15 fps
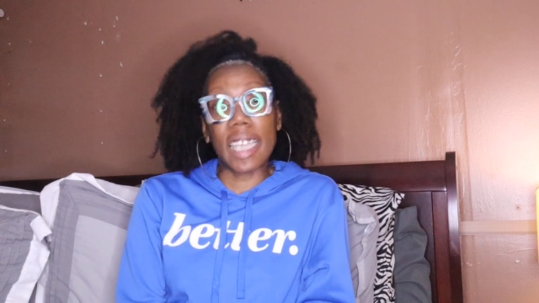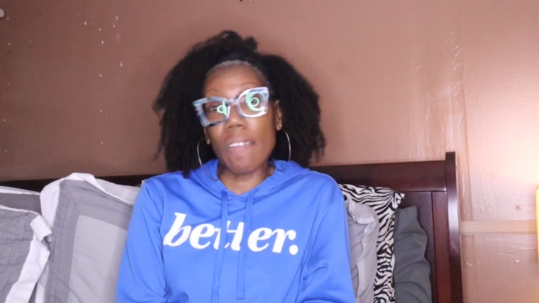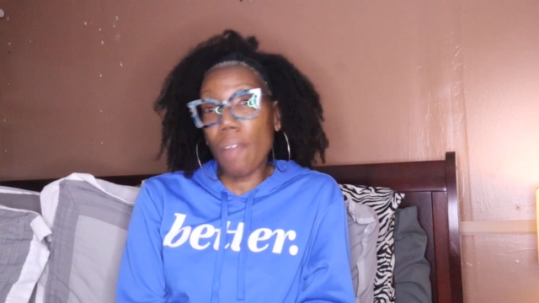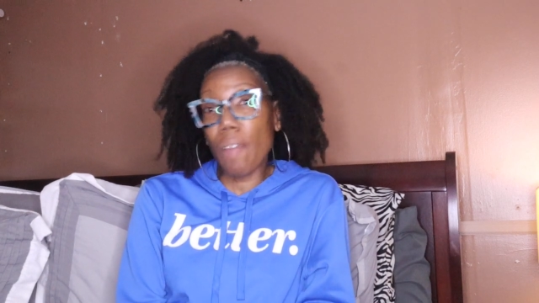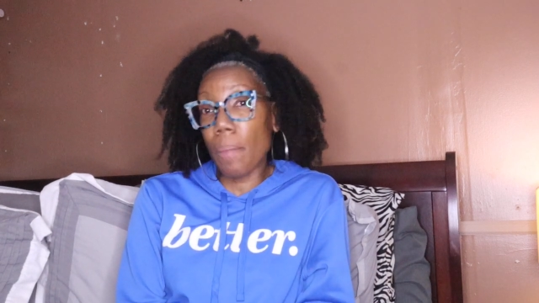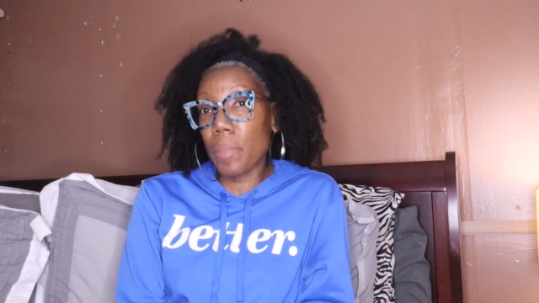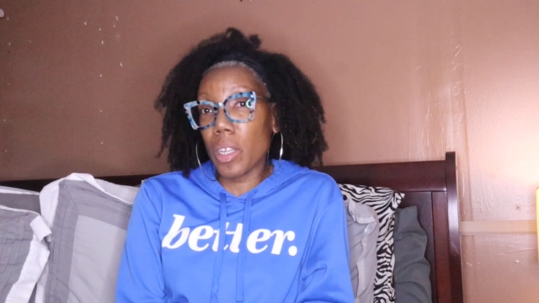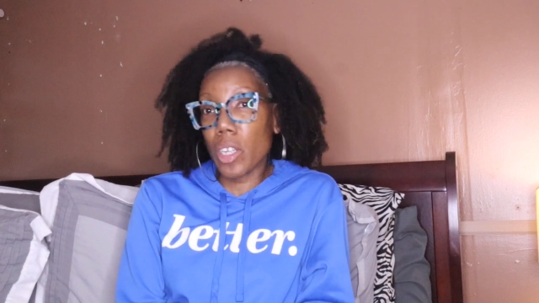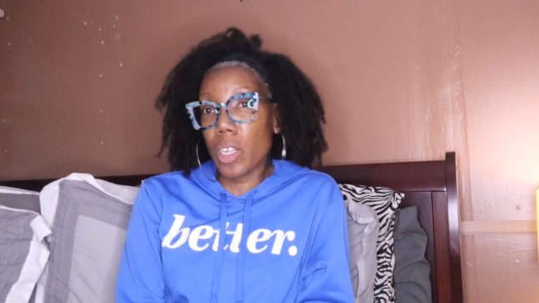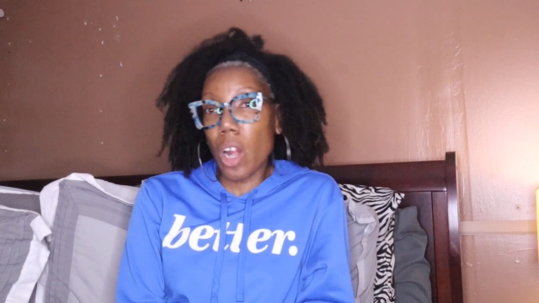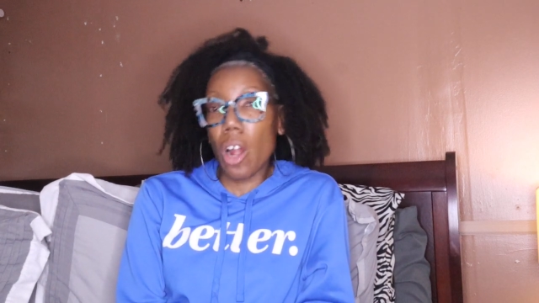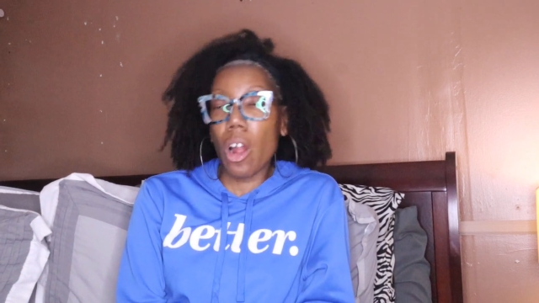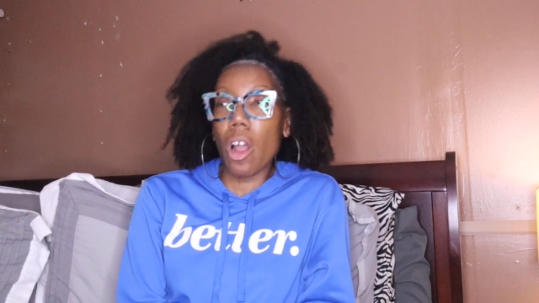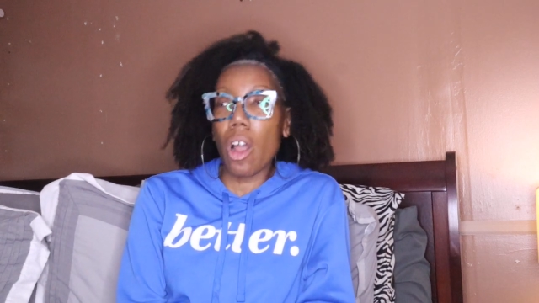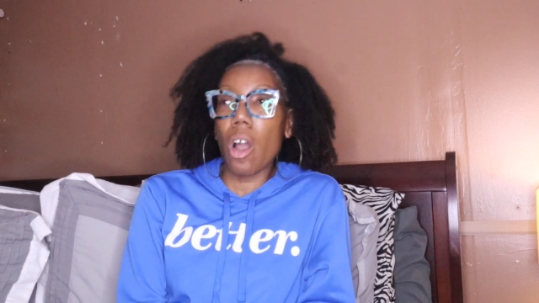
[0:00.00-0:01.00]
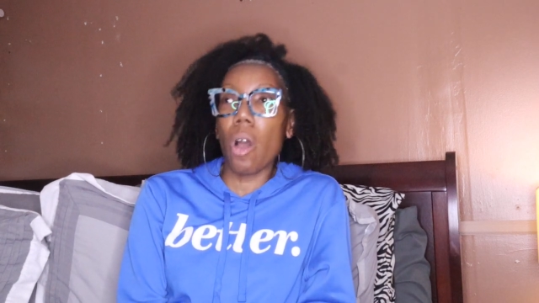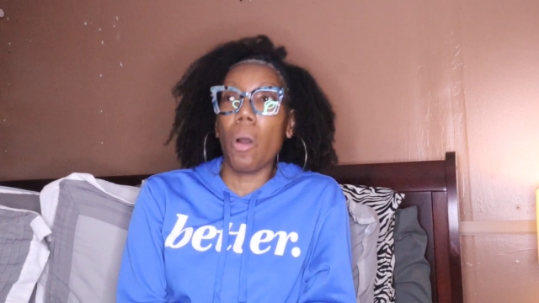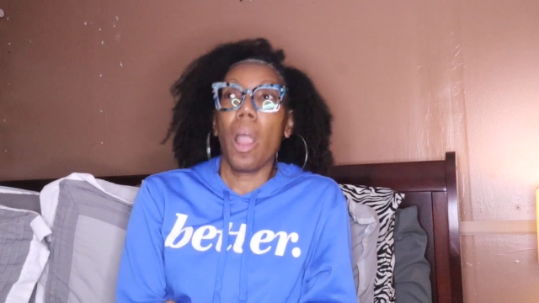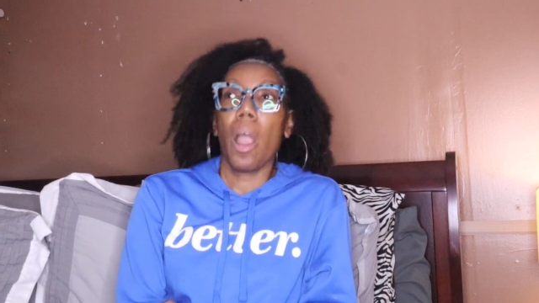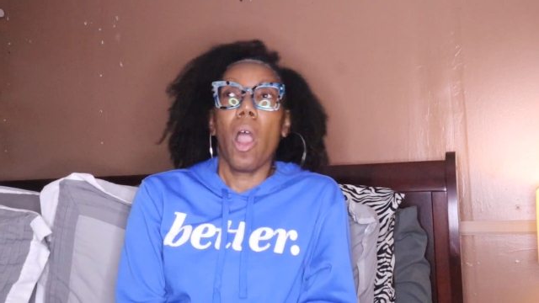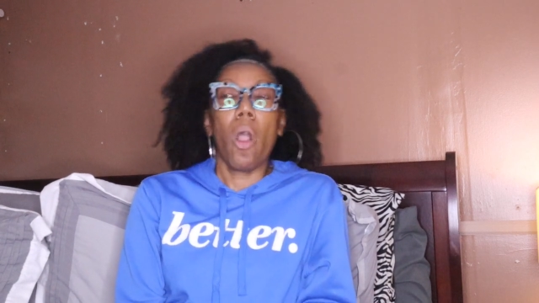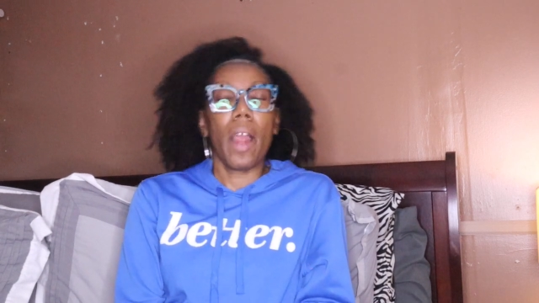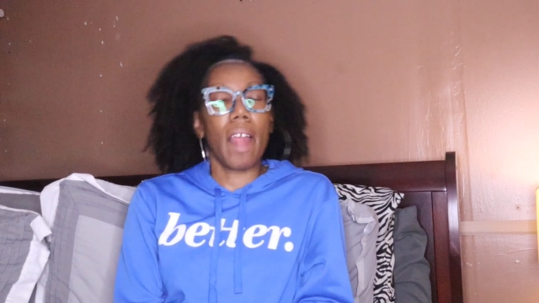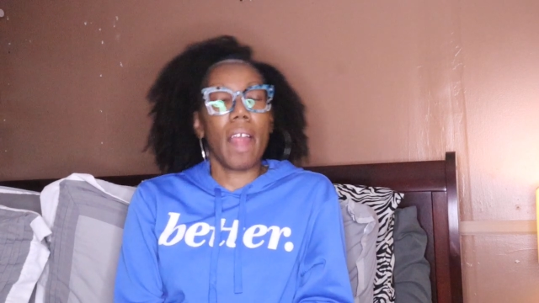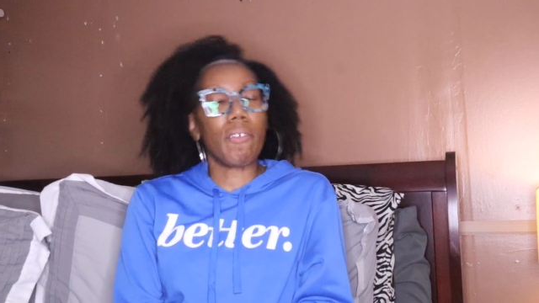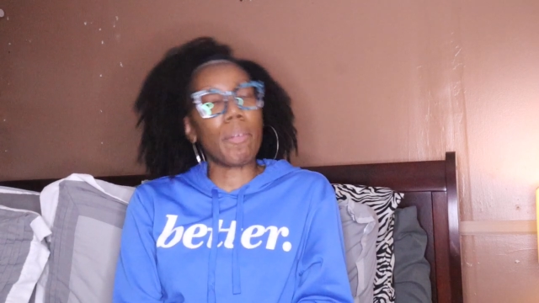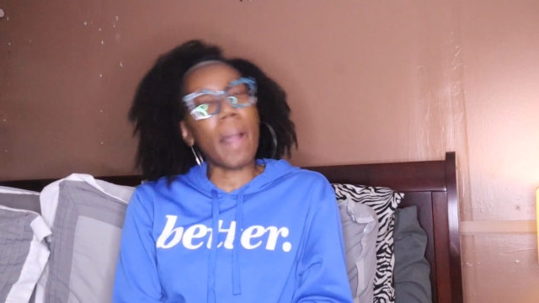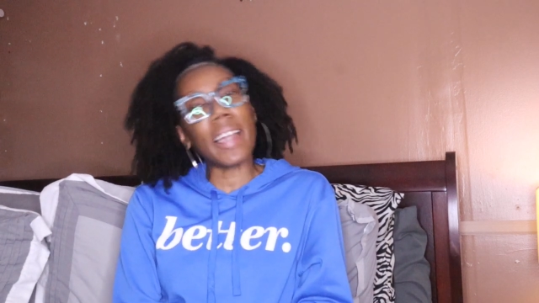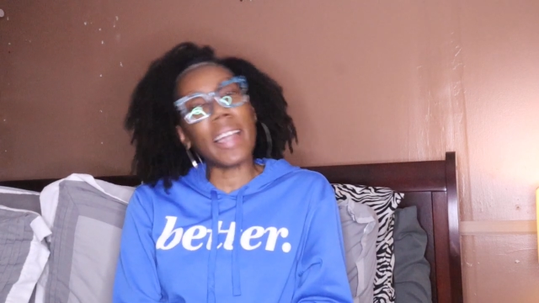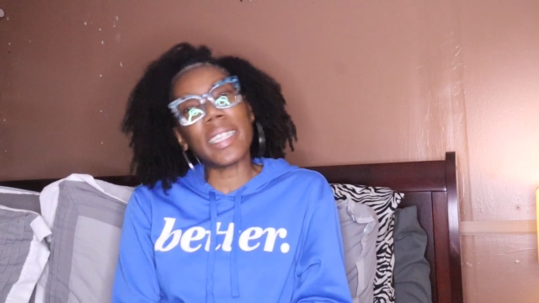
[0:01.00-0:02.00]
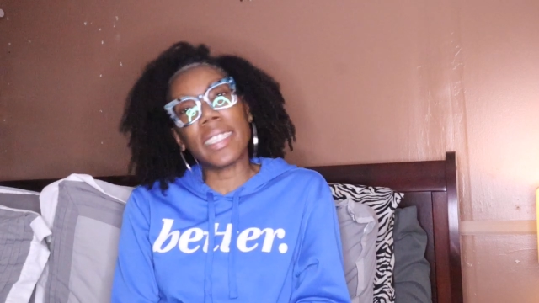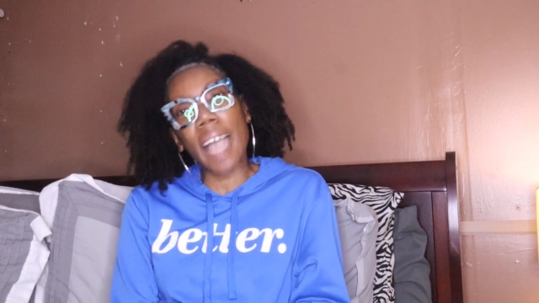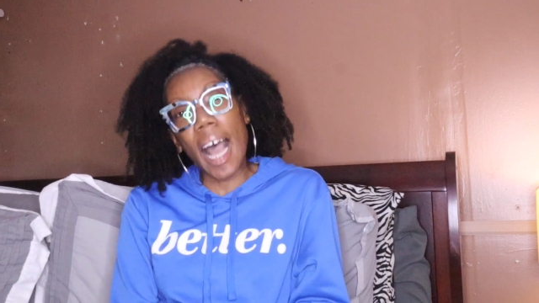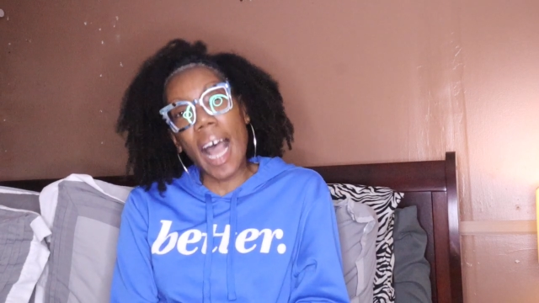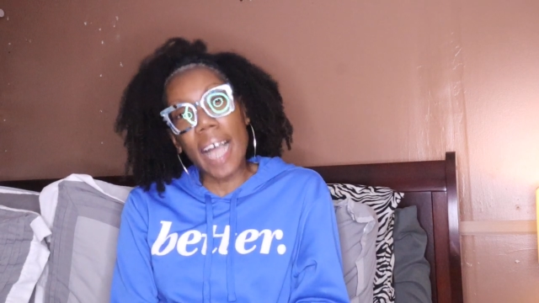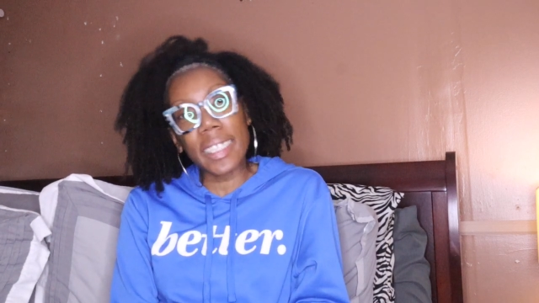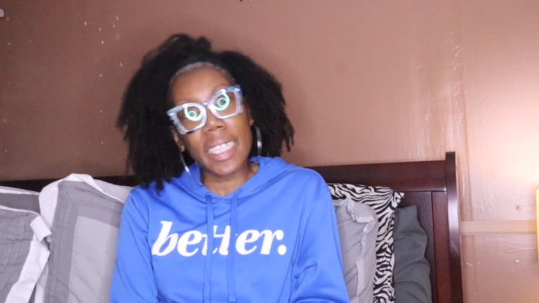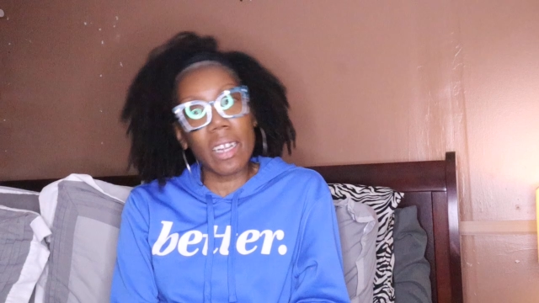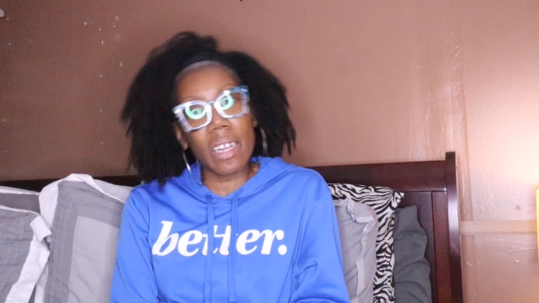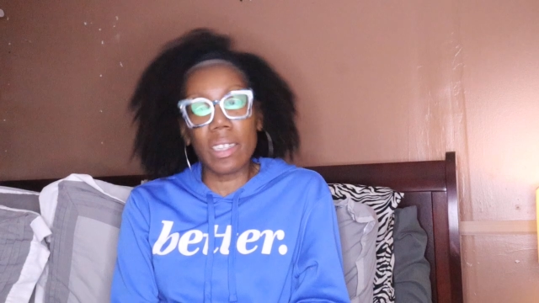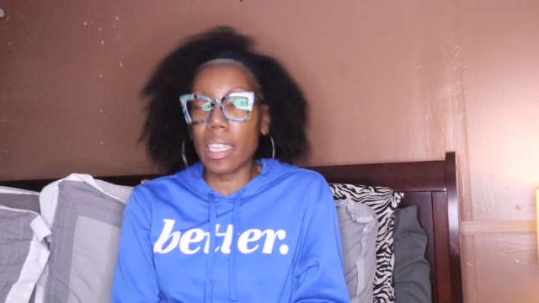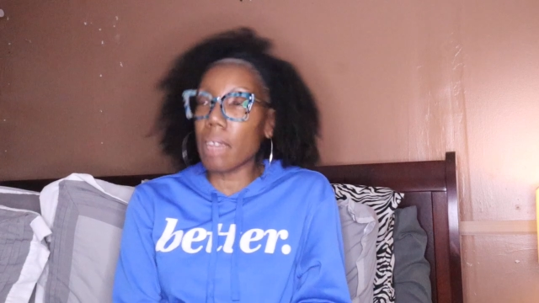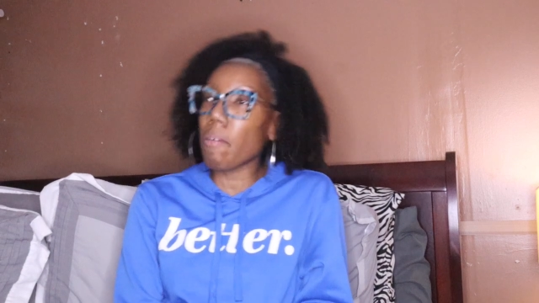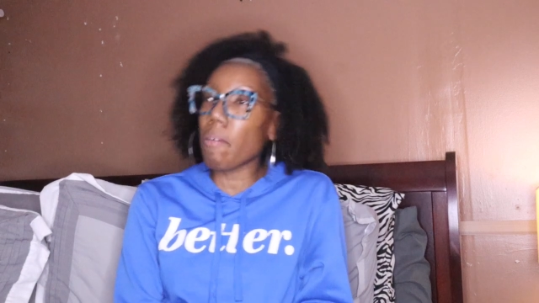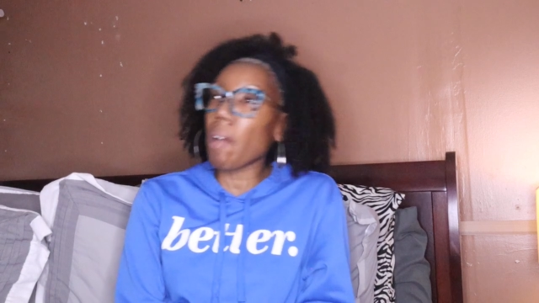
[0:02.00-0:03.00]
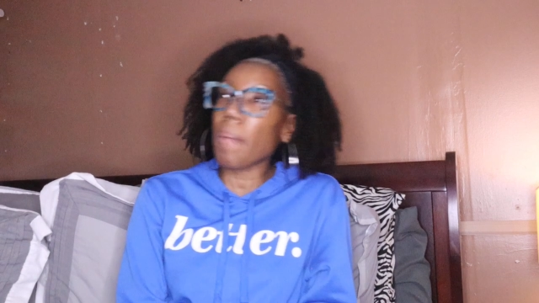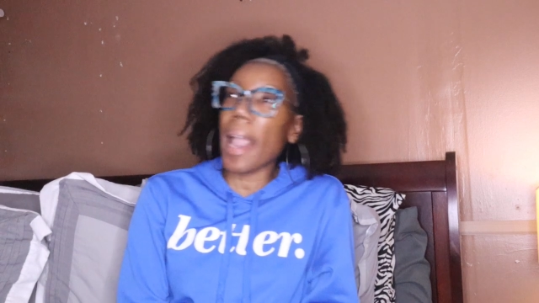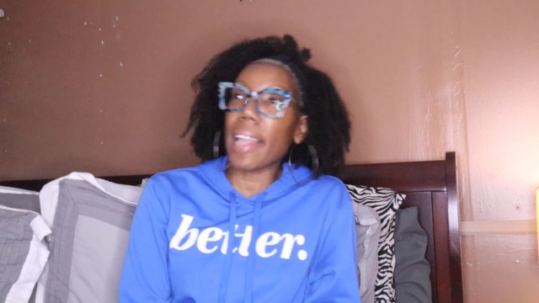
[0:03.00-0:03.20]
give up the girl or everybody dies here. Give up.